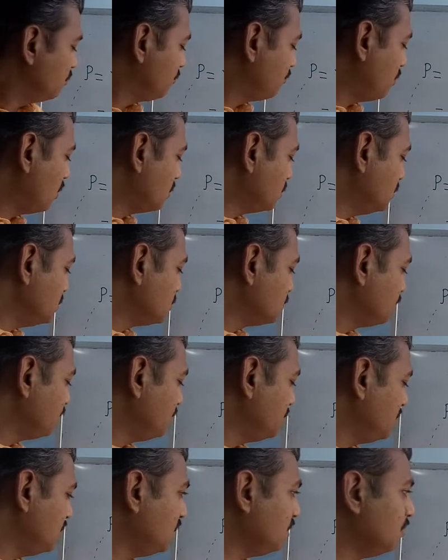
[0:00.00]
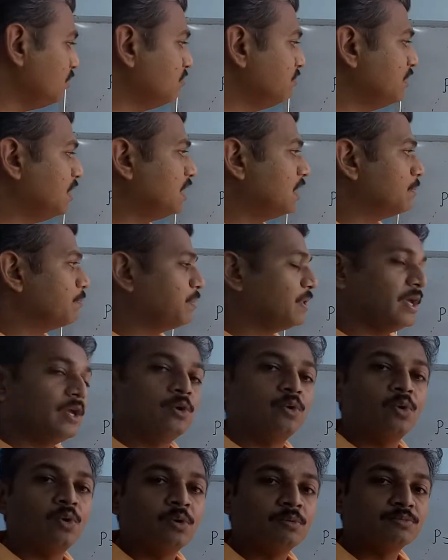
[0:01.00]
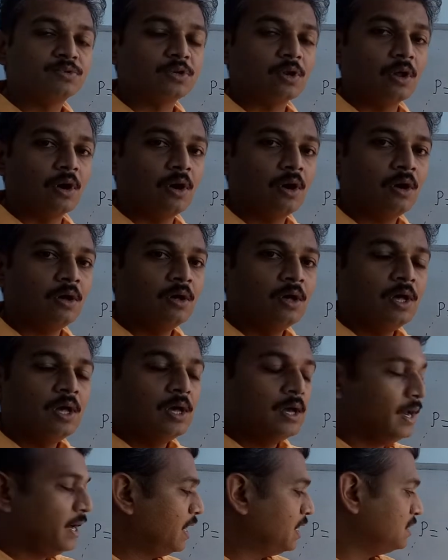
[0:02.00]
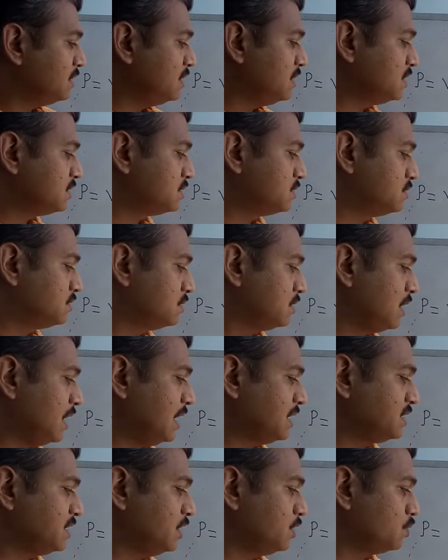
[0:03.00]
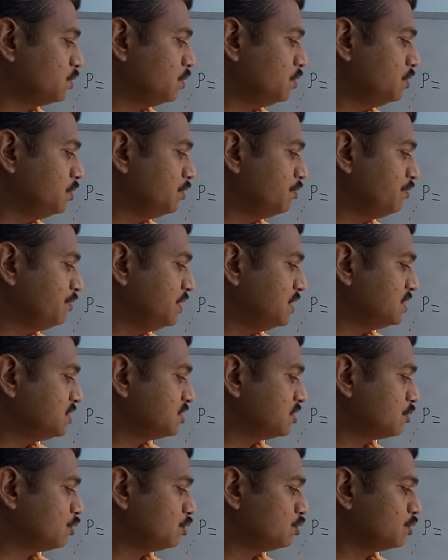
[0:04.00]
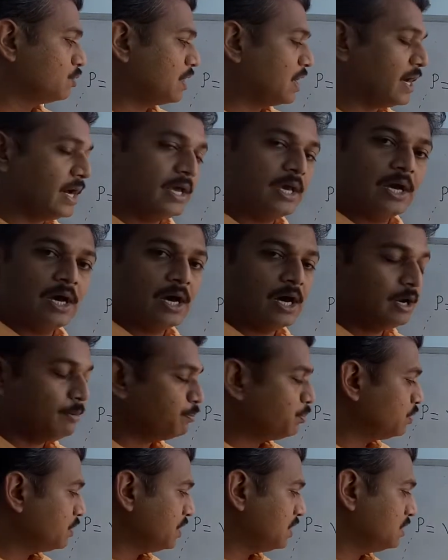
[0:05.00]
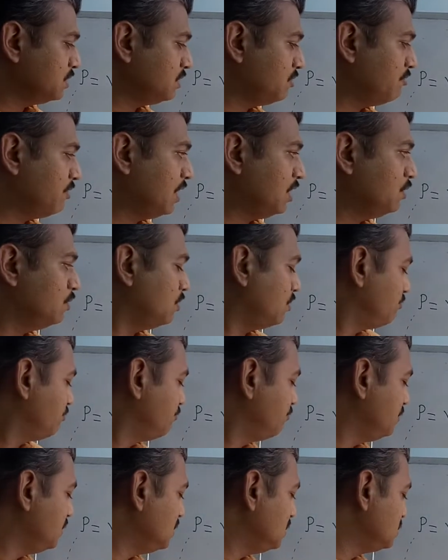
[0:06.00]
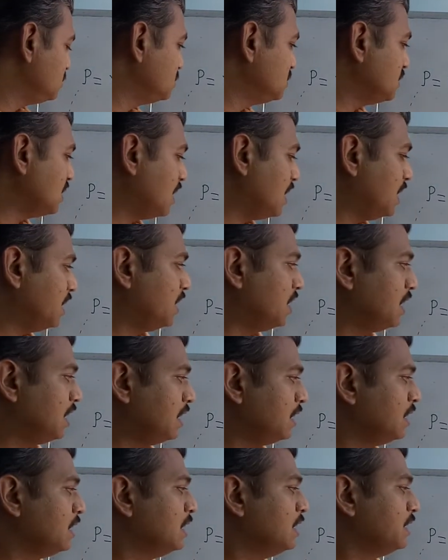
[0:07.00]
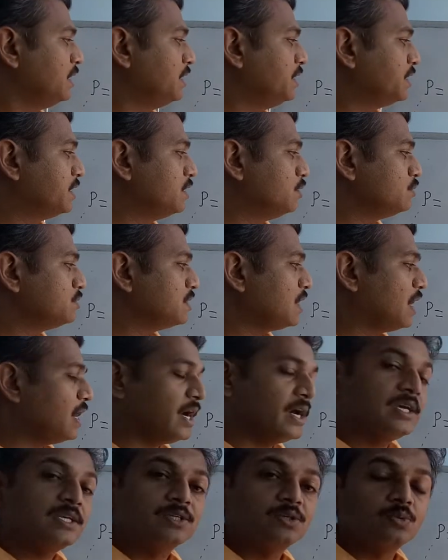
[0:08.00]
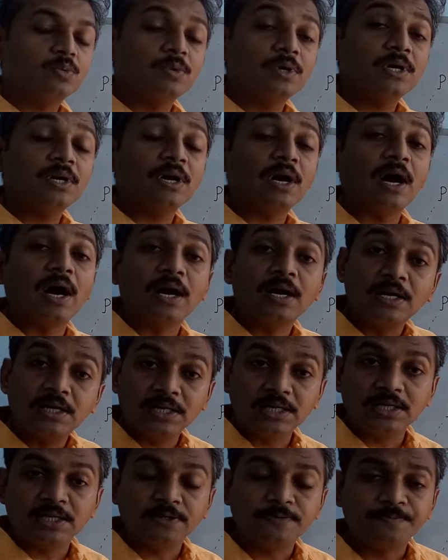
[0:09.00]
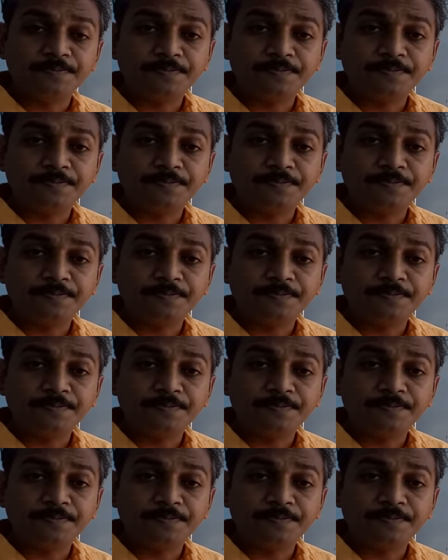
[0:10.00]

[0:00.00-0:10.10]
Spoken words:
for this V we are applying Ohm's law, and this, as I told you, V is equal to IR. Putting the value of V is IR, it gives I square RT.